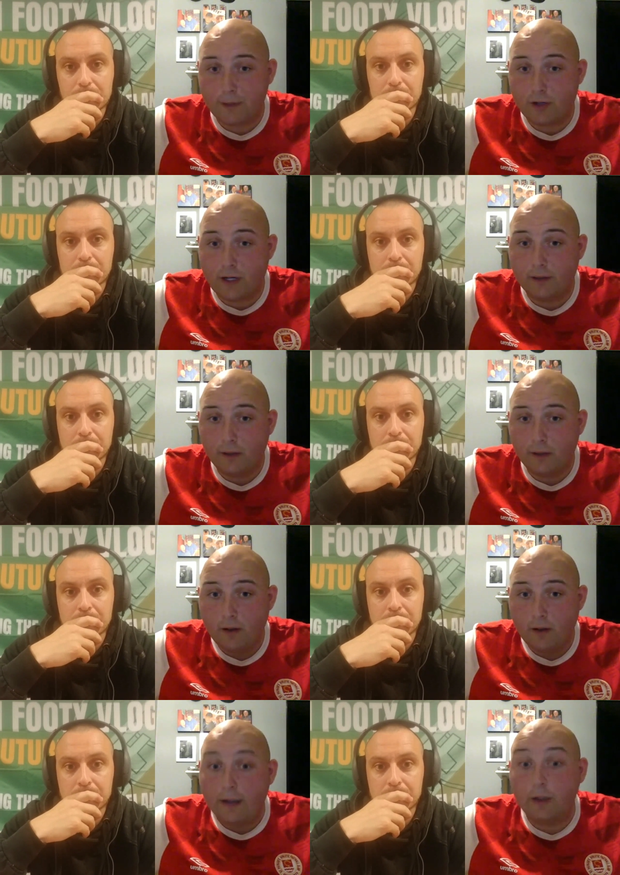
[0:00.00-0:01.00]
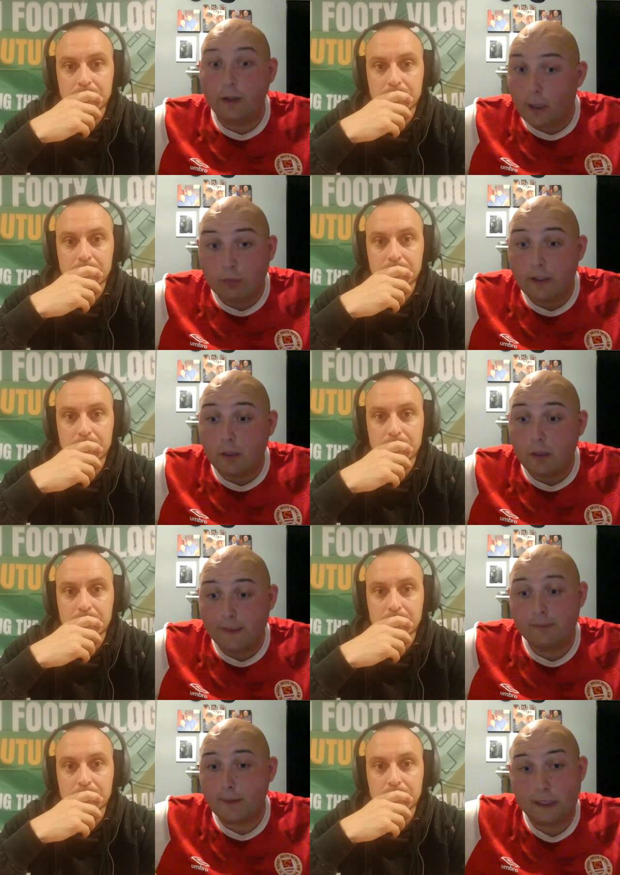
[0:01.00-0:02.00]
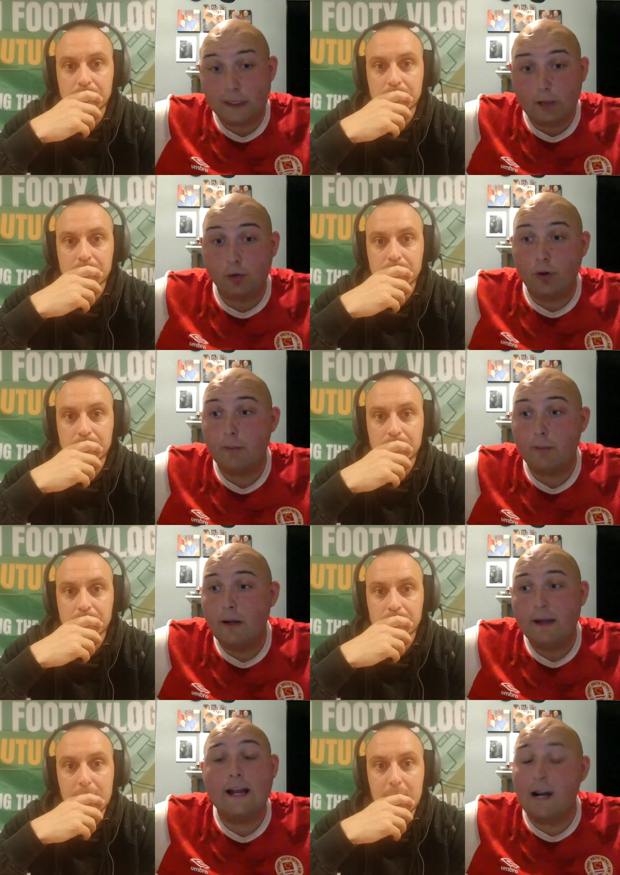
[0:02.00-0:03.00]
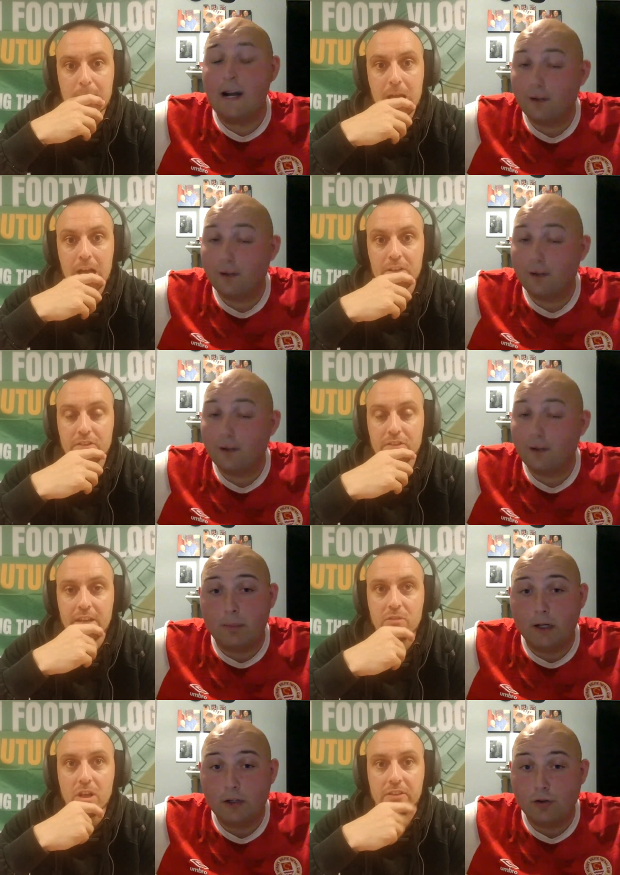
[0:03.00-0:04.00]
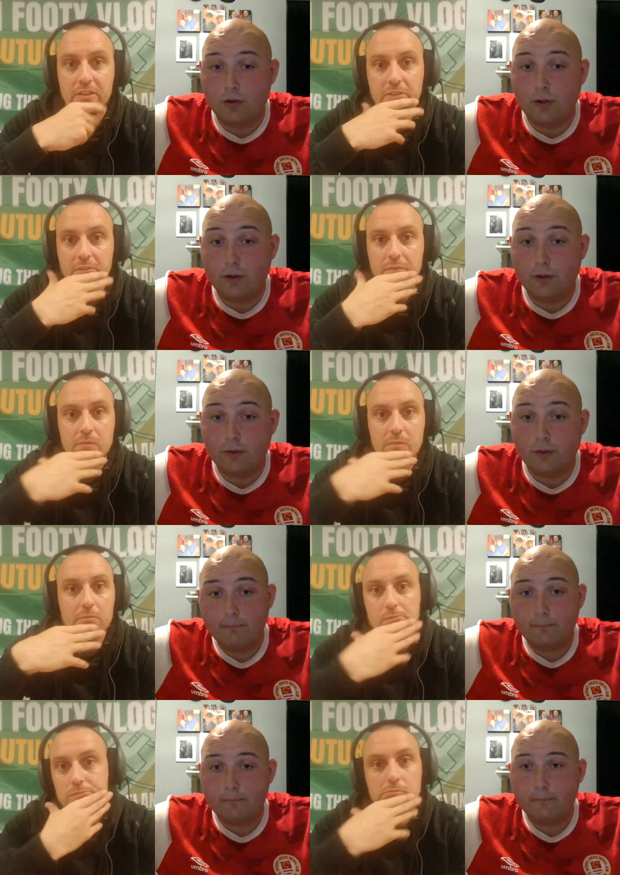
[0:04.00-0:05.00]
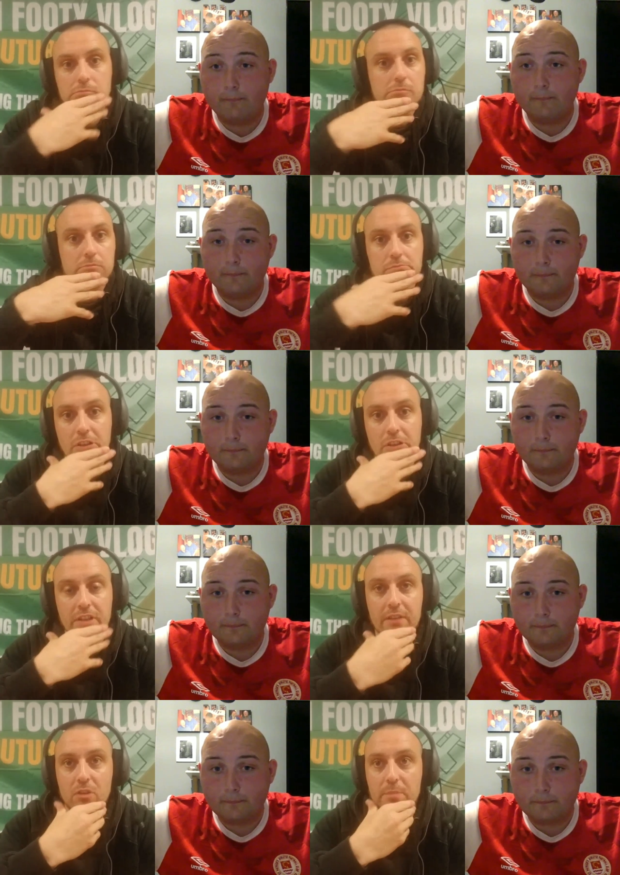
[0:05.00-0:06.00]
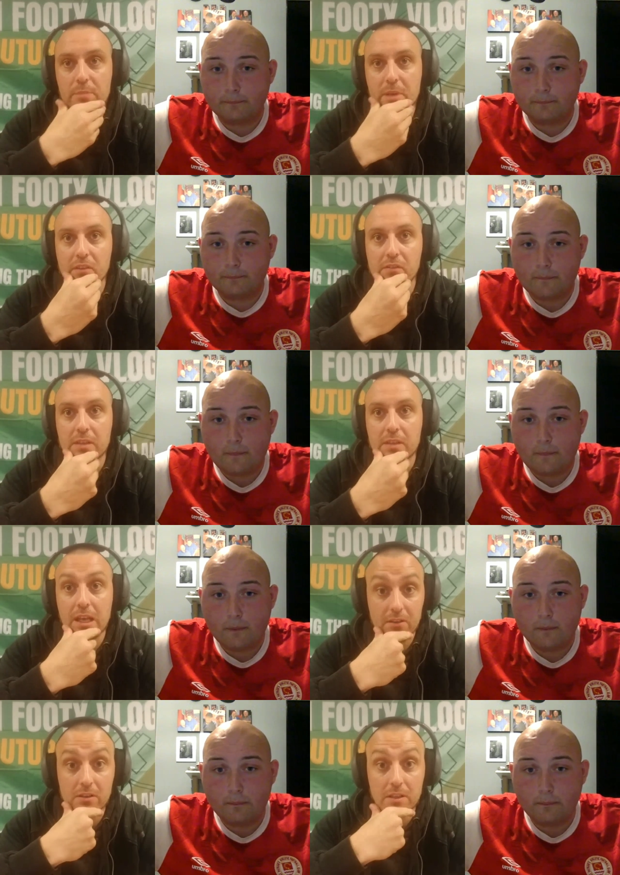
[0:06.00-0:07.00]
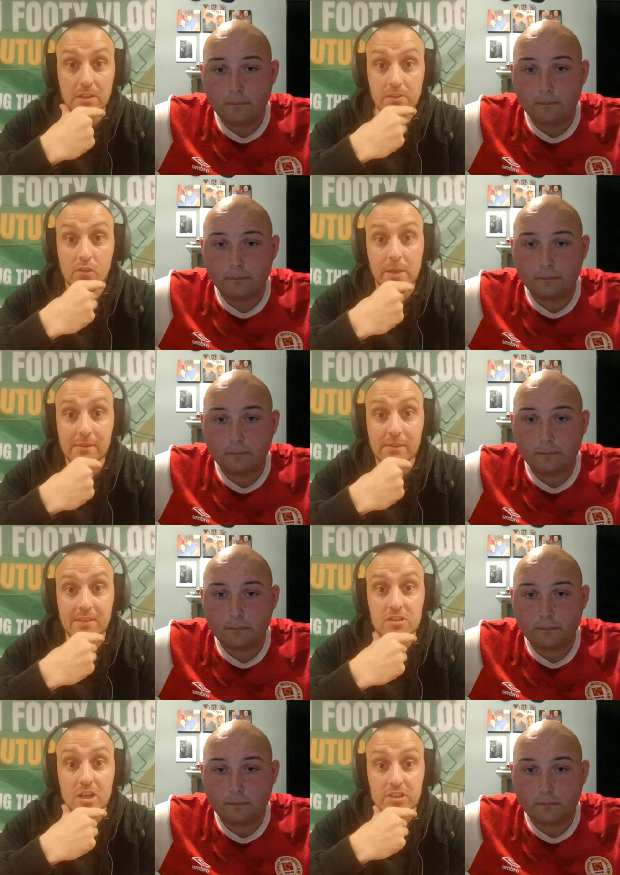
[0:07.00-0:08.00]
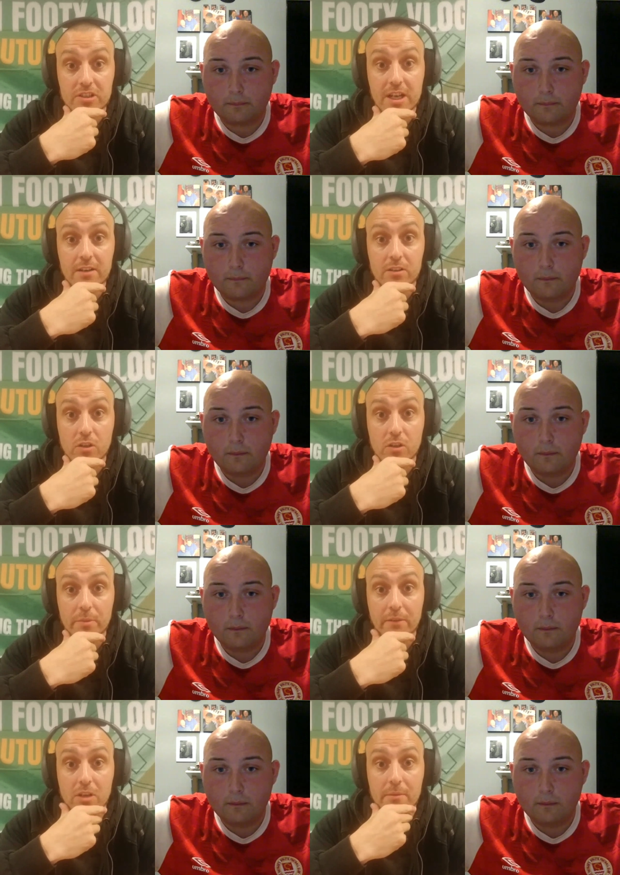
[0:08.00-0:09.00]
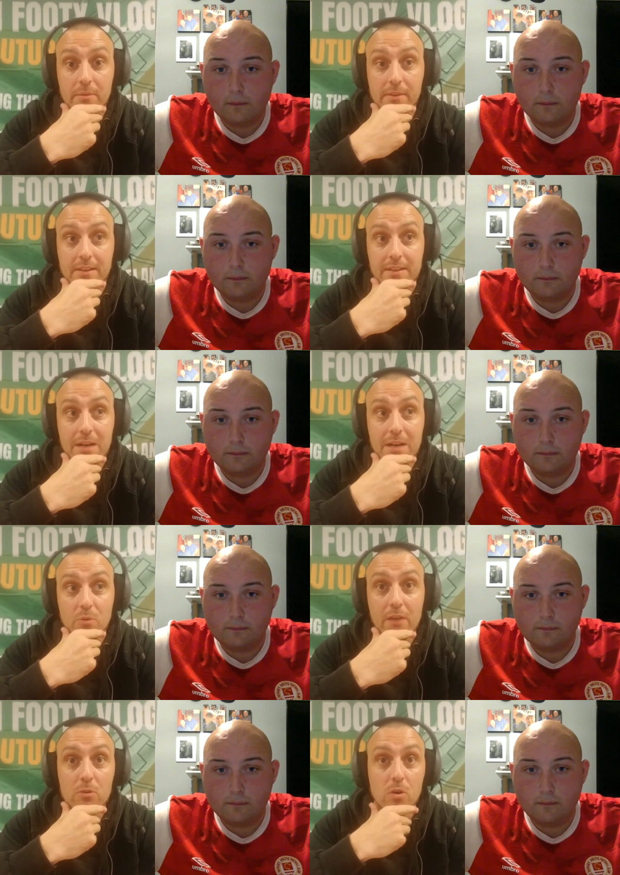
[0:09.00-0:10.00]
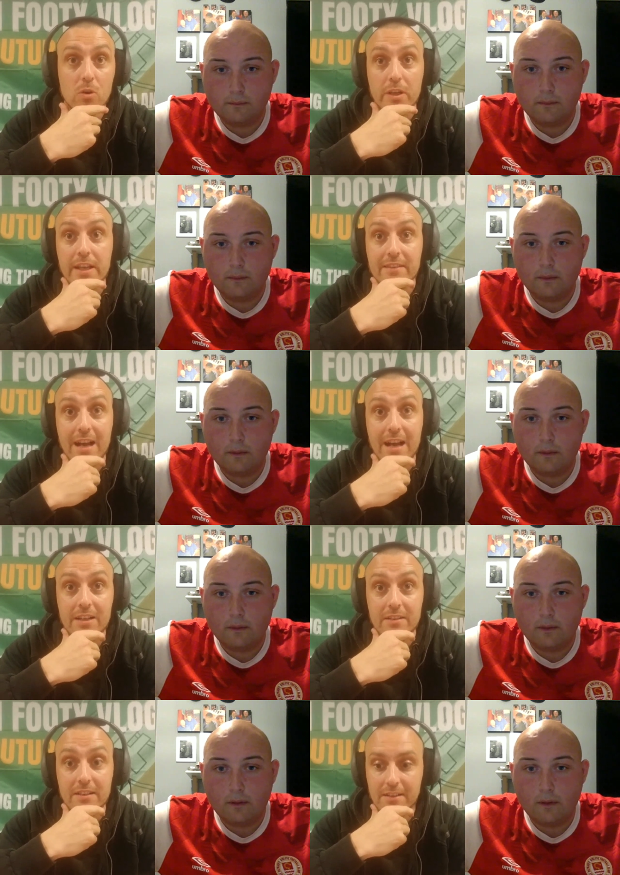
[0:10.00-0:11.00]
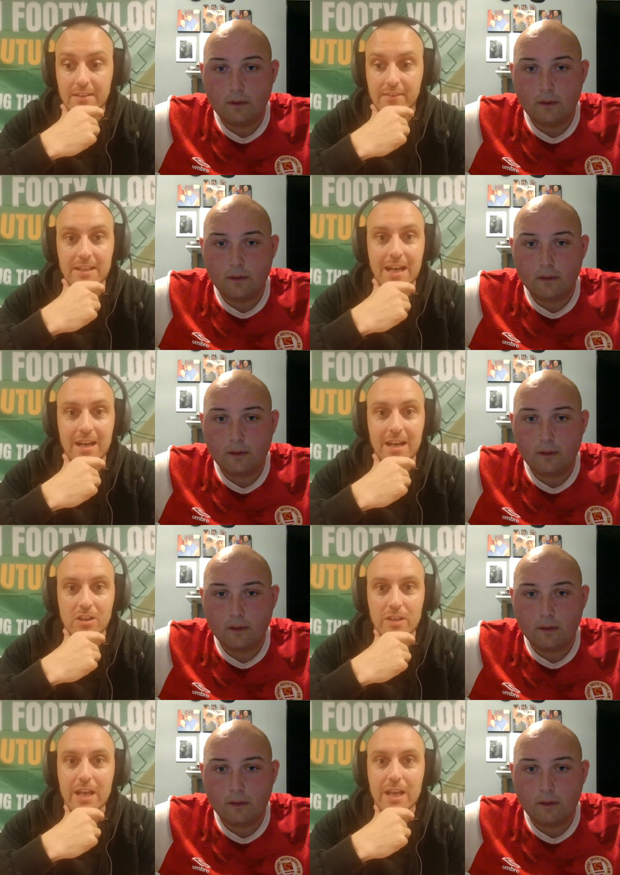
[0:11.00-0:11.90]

Speaker 1: I've no respect for John, and I don't think I will for a long time. He has to come out and apologise. You're
Speaker 2: dead right because yeah, you, those people see John Sheridan come out with comments like that without looking into anything. They'll see that